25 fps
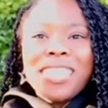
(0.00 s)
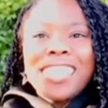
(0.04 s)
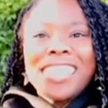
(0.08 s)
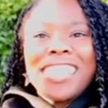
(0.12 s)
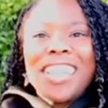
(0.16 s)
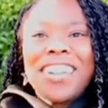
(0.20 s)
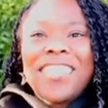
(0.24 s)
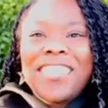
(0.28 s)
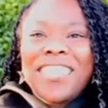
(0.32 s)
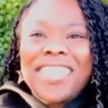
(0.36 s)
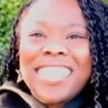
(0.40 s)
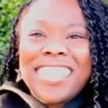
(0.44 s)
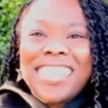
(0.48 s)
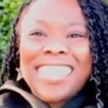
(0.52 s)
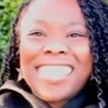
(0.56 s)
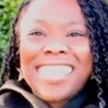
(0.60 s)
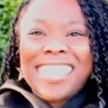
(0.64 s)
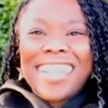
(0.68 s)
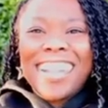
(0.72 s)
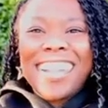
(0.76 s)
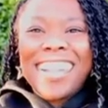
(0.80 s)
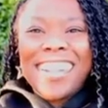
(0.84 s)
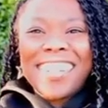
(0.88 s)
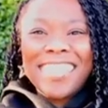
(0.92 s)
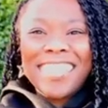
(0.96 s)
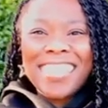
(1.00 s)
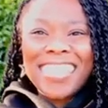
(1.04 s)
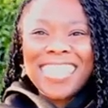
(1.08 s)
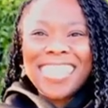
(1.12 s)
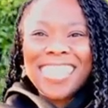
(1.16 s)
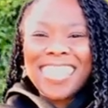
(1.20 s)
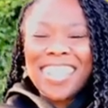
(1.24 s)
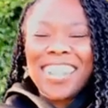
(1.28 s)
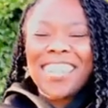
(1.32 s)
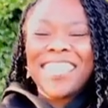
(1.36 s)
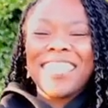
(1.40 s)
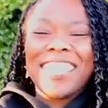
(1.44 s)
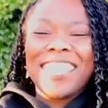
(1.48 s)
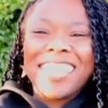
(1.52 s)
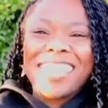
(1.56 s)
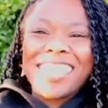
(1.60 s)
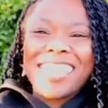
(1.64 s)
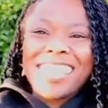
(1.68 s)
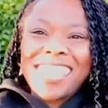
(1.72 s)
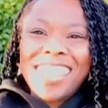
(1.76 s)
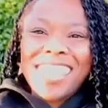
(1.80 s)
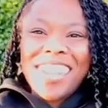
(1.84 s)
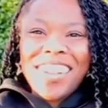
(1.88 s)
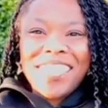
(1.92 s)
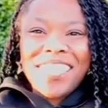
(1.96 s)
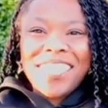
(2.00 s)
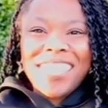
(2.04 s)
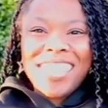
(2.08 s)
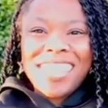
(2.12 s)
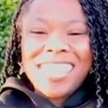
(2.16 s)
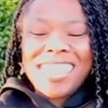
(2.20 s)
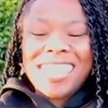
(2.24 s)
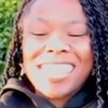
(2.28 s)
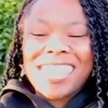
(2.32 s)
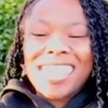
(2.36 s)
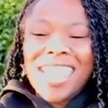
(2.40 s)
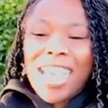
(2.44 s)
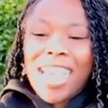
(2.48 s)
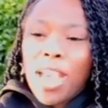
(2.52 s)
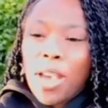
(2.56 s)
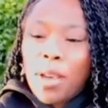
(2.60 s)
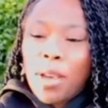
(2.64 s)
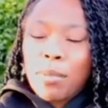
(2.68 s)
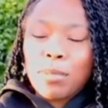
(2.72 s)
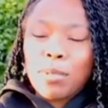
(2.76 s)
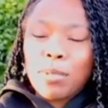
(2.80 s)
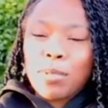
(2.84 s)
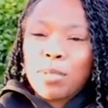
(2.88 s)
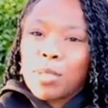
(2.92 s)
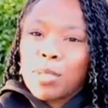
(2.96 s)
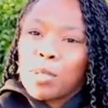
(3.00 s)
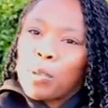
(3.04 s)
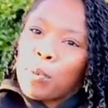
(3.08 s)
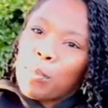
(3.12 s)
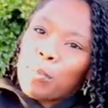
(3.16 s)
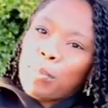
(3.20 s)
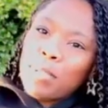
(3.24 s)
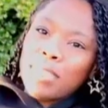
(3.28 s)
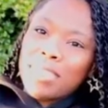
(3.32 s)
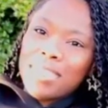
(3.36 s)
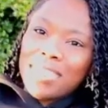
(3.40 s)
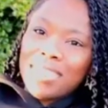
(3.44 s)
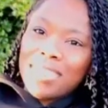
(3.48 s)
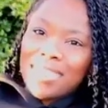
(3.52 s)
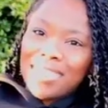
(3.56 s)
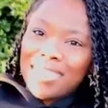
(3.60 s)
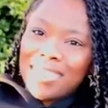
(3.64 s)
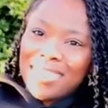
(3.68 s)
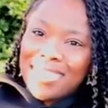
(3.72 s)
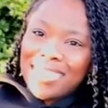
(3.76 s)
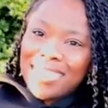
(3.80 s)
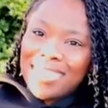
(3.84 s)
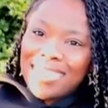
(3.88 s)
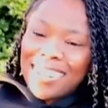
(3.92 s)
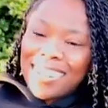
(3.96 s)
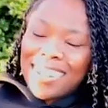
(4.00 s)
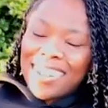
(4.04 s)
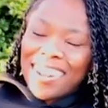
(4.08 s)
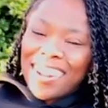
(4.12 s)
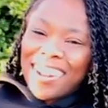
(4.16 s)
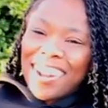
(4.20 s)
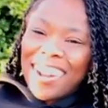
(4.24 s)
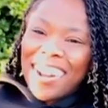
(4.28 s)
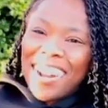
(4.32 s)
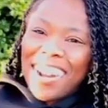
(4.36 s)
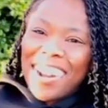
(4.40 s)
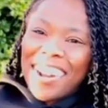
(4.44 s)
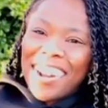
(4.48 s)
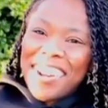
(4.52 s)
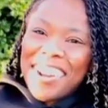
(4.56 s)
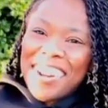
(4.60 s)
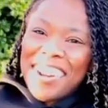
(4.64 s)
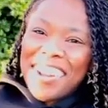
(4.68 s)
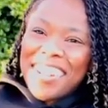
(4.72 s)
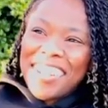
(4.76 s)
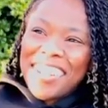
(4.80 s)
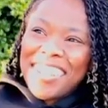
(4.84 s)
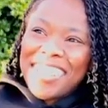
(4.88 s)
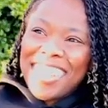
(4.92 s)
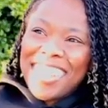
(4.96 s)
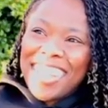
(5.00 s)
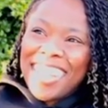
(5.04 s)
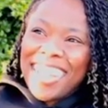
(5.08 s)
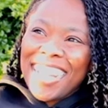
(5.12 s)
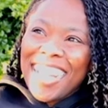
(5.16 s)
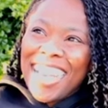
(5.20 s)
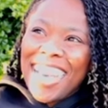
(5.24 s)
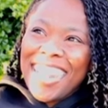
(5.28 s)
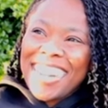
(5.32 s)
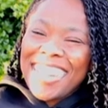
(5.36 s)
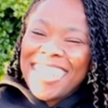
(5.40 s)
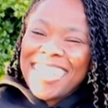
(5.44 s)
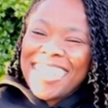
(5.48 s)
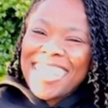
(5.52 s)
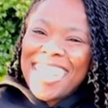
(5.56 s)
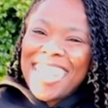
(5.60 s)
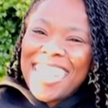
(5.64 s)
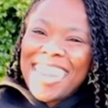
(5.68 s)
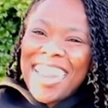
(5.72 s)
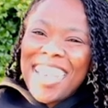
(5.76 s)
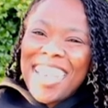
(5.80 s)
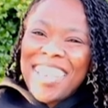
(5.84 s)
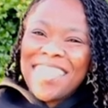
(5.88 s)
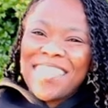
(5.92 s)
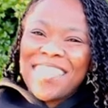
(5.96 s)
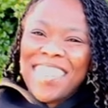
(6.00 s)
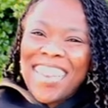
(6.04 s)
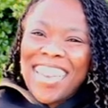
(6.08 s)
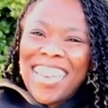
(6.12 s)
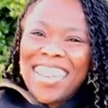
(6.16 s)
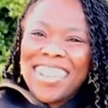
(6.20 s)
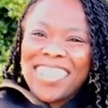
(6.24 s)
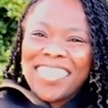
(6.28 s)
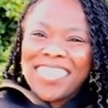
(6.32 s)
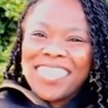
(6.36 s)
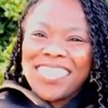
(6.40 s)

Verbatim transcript: What's up, what's up, what's up, what's up, what's down, YouTube? It's your girl that got it, then I'm back.